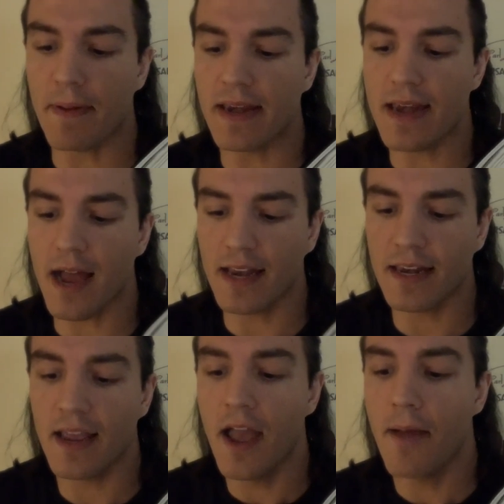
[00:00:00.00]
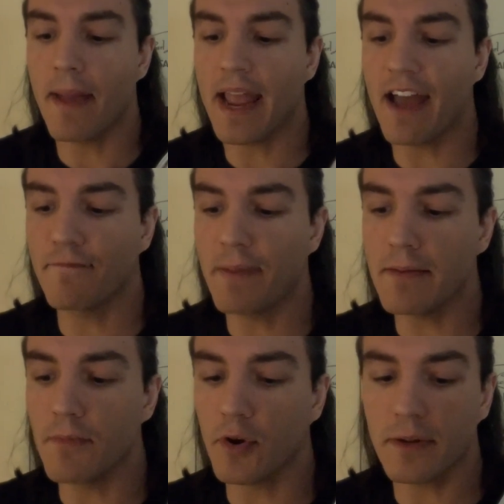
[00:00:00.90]
but none may have
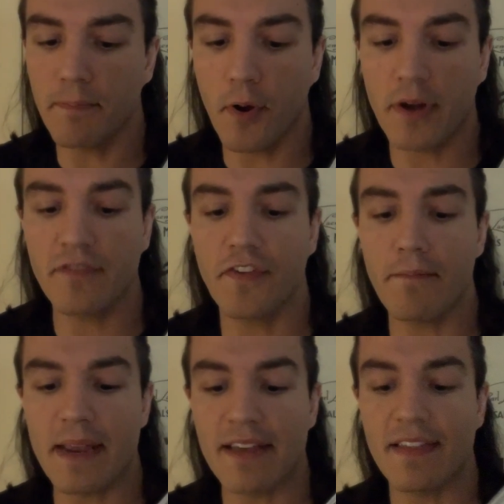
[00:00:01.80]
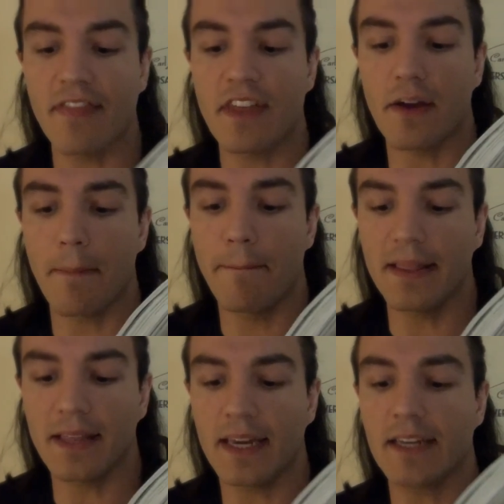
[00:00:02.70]
been more important for me than their
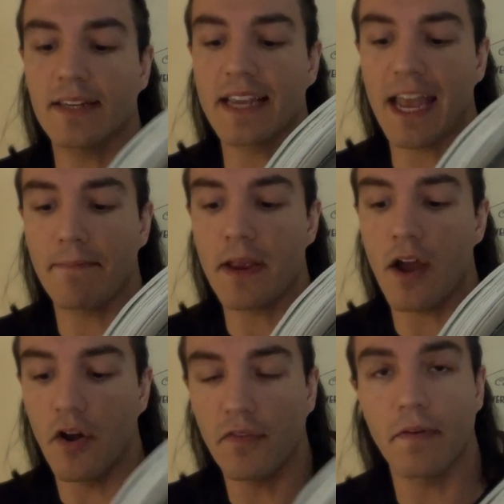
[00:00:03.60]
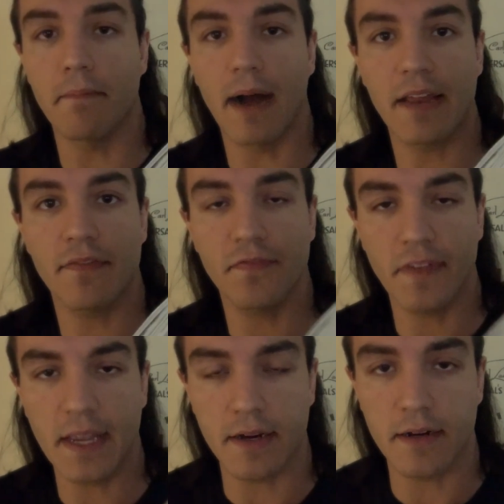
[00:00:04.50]
ability to get me over my
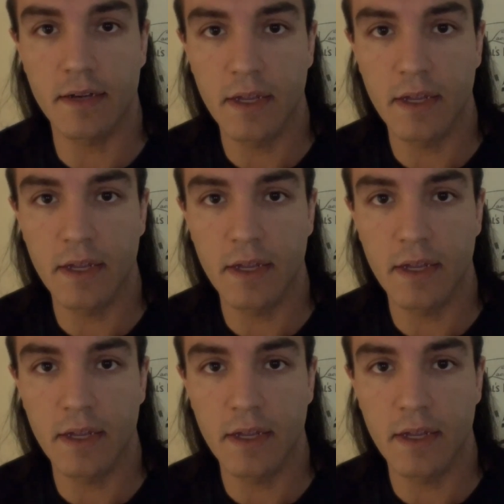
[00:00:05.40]
fear